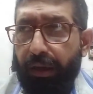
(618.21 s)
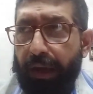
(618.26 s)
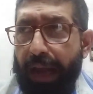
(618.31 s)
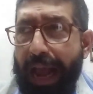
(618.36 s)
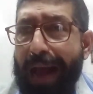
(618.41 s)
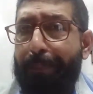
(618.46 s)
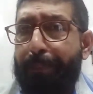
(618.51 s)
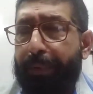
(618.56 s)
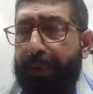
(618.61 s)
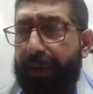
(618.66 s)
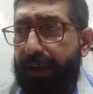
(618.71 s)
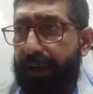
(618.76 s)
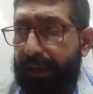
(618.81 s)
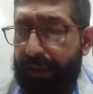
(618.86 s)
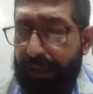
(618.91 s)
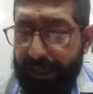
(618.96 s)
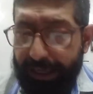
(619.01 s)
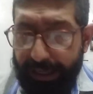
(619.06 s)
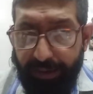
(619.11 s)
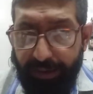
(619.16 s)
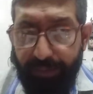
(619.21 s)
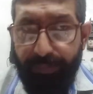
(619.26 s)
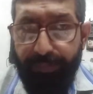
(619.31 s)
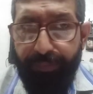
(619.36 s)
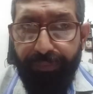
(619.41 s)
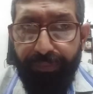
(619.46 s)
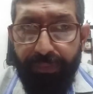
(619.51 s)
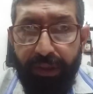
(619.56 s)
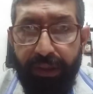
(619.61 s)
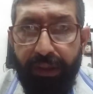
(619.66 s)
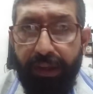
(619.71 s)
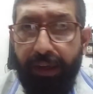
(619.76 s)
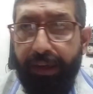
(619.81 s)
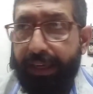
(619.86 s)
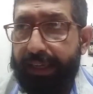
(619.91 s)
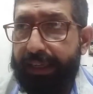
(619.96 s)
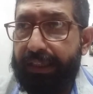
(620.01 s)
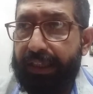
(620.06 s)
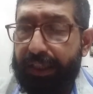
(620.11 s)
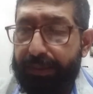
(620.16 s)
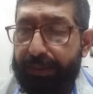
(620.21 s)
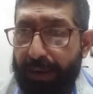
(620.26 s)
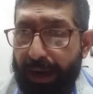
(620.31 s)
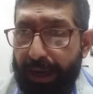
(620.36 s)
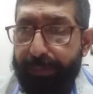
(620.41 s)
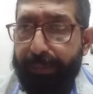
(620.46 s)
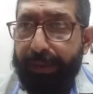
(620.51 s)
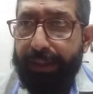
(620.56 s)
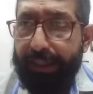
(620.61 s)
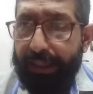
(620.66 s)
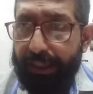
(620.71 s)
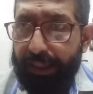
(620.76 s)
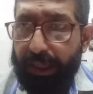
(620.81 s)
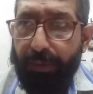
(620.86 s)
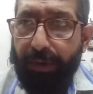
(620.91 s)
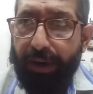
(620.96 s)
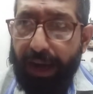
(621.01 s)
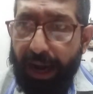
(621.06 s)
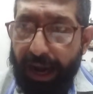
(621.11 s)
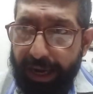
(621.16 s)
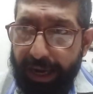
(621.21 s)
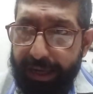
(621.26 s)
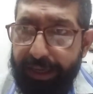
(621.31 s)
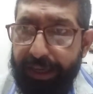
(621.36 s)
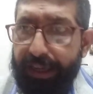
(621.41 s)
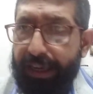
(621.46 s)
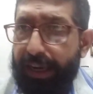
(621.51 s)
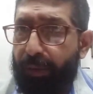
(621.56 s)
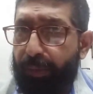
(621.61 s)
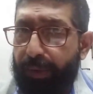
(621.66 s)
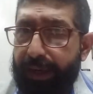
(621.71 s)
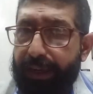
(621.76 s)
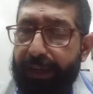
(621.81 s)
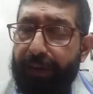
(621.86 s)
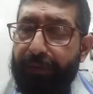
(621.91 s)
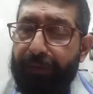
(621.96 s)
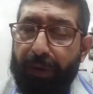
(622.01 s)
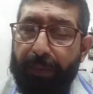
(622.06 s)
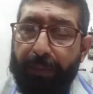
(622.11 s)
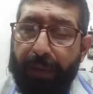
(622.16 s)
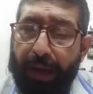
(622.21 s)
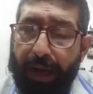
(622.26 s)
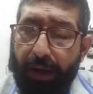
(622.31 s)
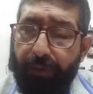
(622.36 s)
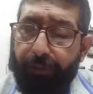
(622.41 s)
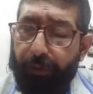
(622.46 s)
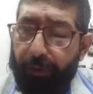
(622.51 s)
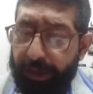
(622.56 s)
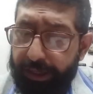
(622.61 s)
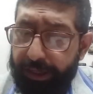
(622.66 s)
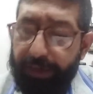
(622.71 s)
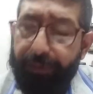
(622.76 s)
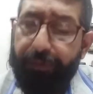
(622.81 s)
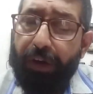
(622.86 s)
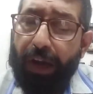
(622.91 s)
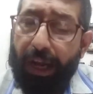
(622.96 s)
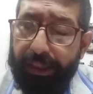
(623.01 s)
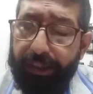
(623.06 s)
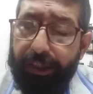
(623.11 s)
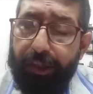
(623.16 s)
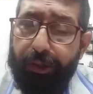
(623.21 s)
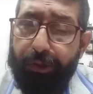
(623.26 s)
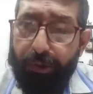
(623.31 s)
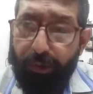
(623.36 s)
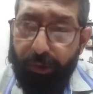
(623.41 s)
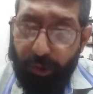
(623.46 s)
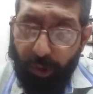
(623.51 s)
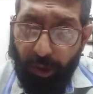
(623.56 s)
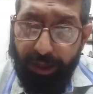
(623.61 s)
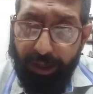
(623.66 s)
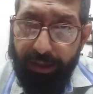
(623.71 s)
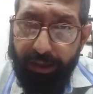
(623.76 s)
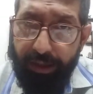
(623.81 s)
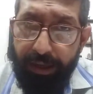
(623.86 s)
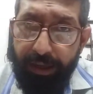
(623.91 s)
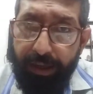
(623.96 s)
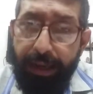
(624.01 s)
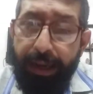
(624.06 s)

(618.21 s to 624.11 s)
apparently the reasons might be that they were hiding and waiting for others to join,